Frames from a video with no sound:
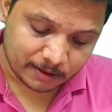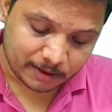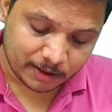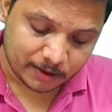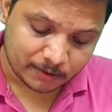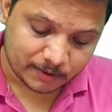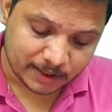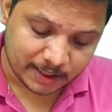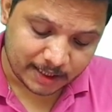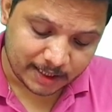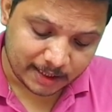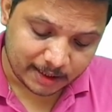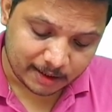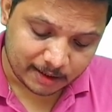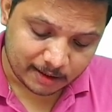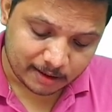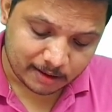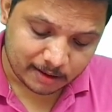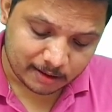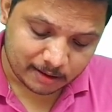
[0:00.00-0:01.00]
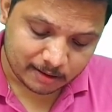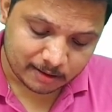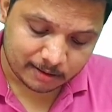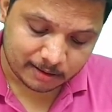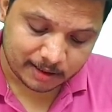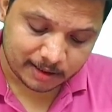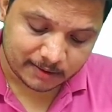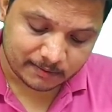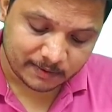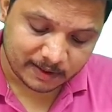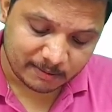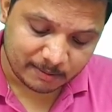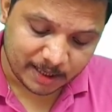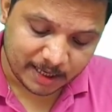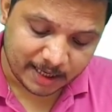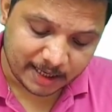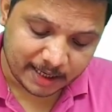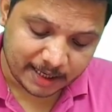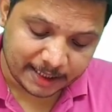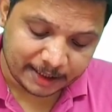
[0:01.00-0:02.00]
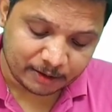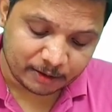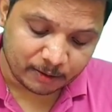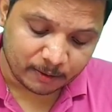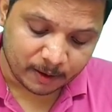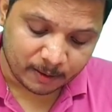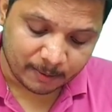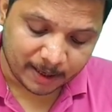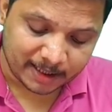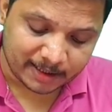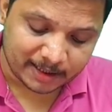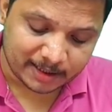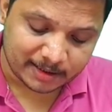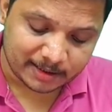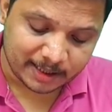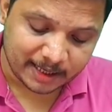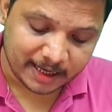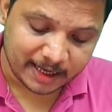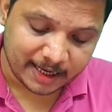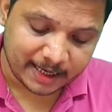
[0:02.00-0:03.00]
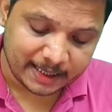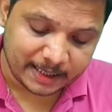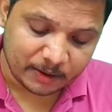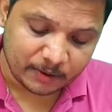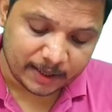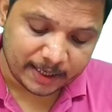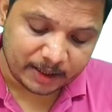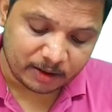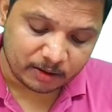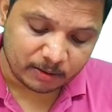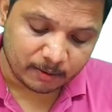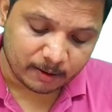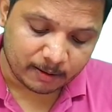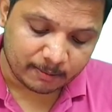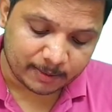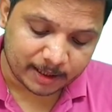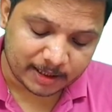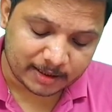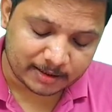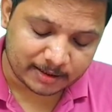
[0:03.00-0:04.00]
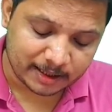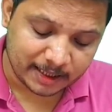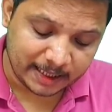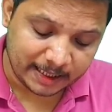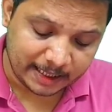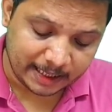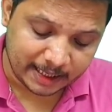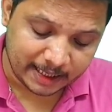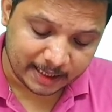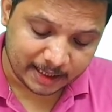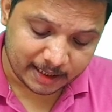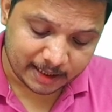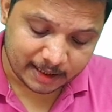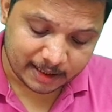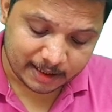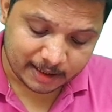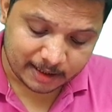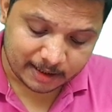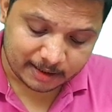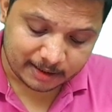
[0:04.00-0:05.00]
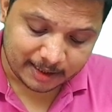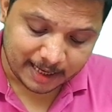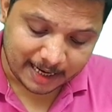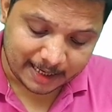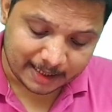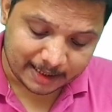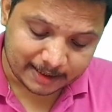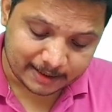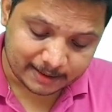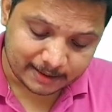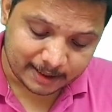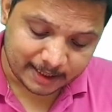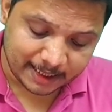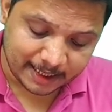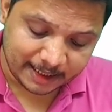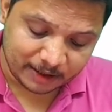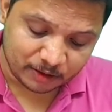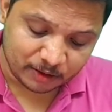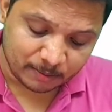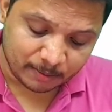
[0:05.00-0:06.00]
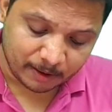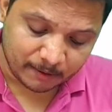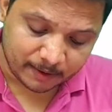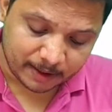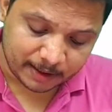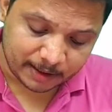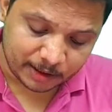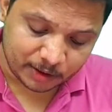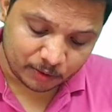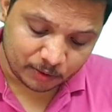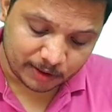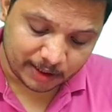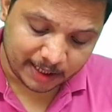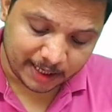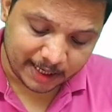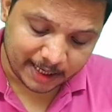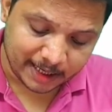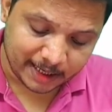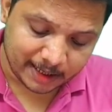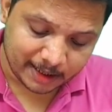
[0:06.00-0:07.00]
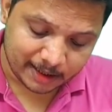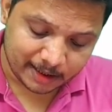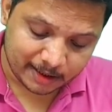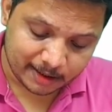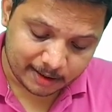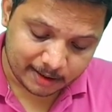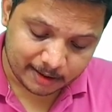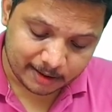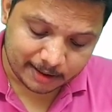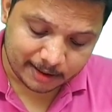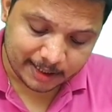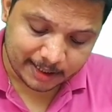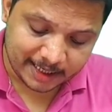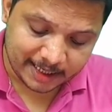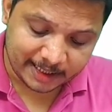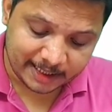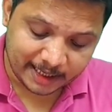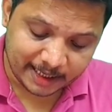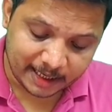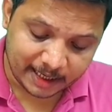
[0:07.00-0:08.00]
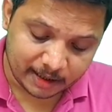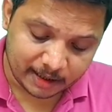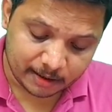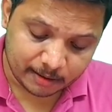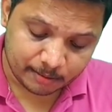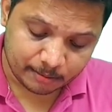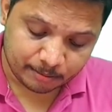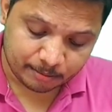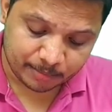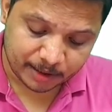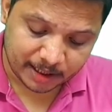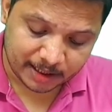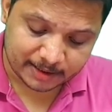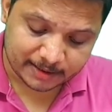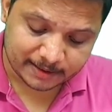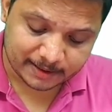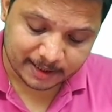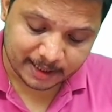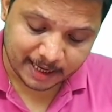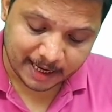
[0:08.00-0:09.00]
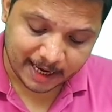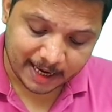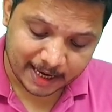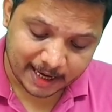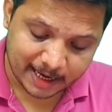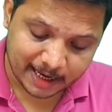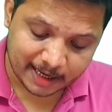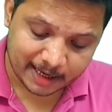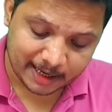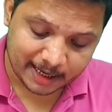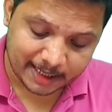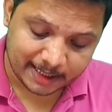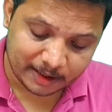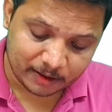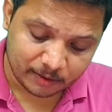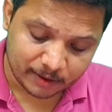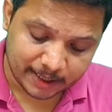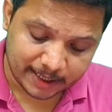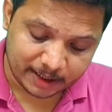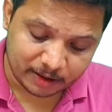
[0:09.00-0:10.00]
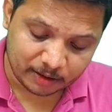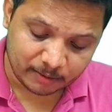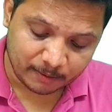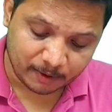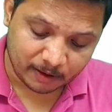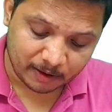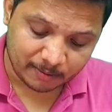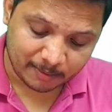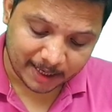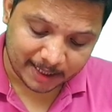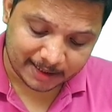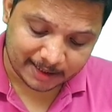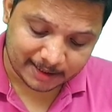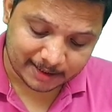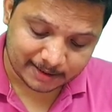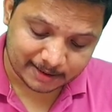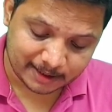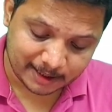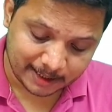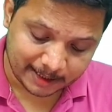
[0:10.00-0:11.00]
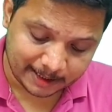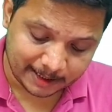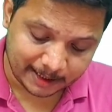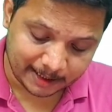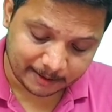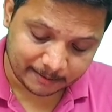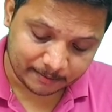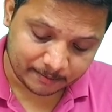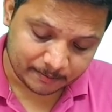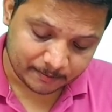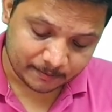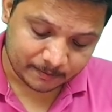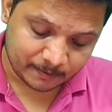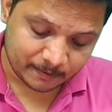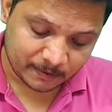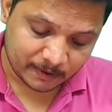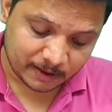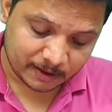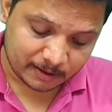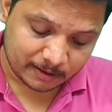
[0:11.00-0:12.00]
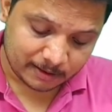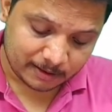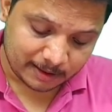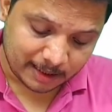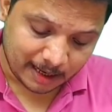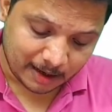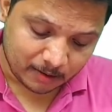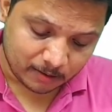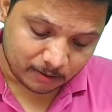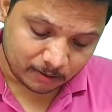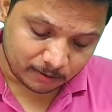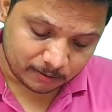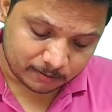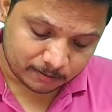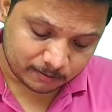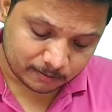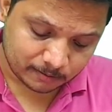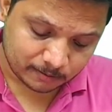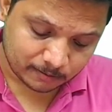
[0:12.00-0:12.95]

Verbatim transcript: you see this will be e to the power minus t into e to the power plus 3t that is e to the power 2t dt plus k into e to the power minus 3t. Now